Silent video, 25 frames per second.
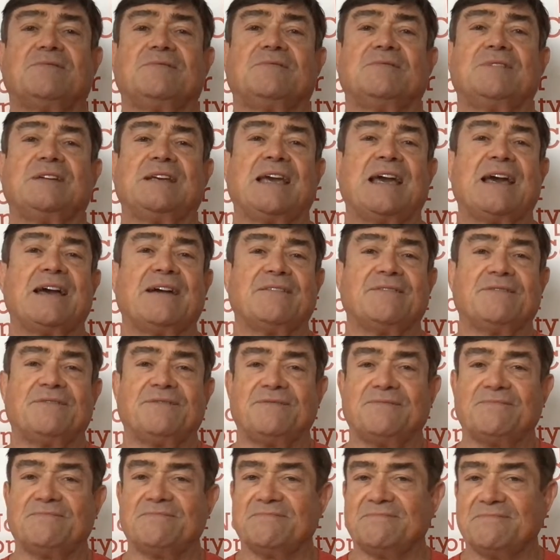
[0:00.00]
we have
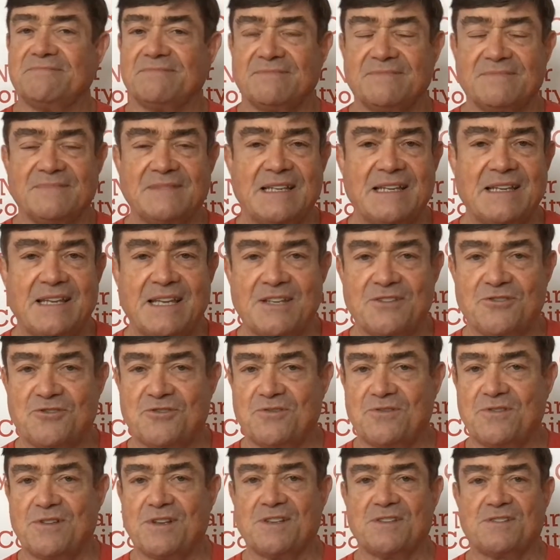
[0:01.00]

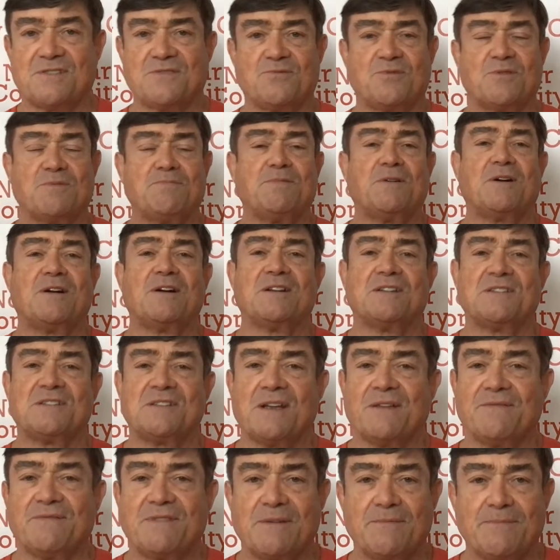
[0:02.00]
interest, we're part of
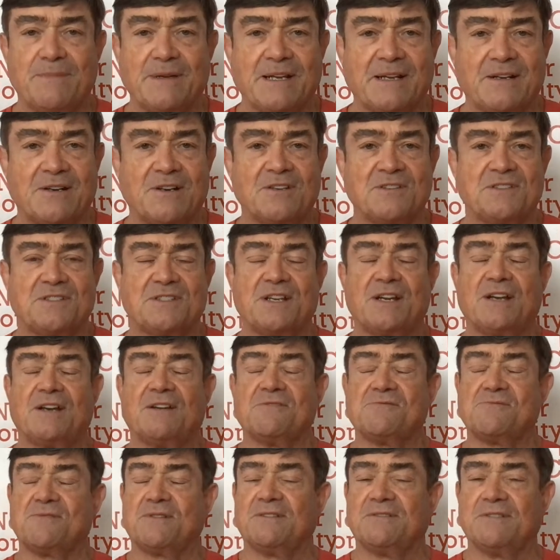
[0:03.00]
something bigger than
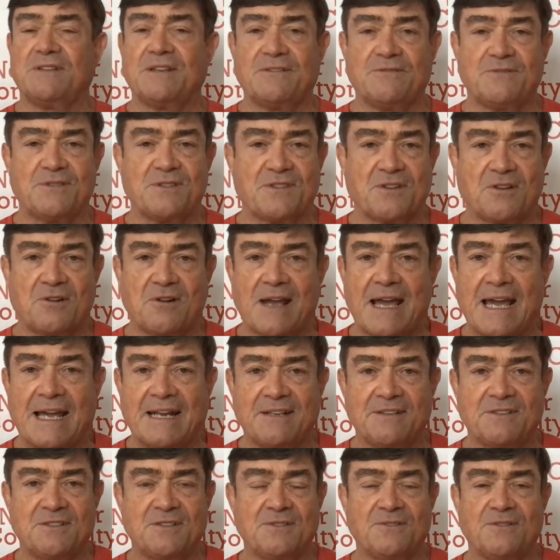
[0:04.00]
ourselves, we live with
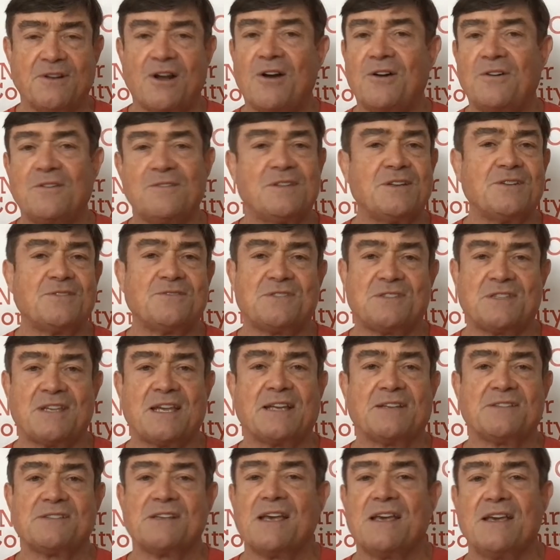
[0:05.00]
gratitude, all those
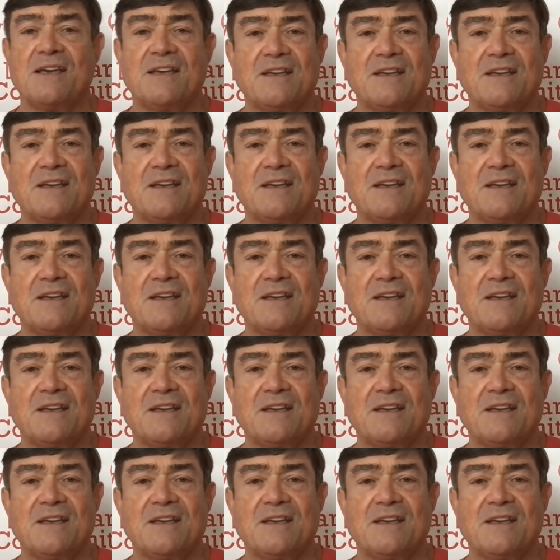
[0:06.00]
things.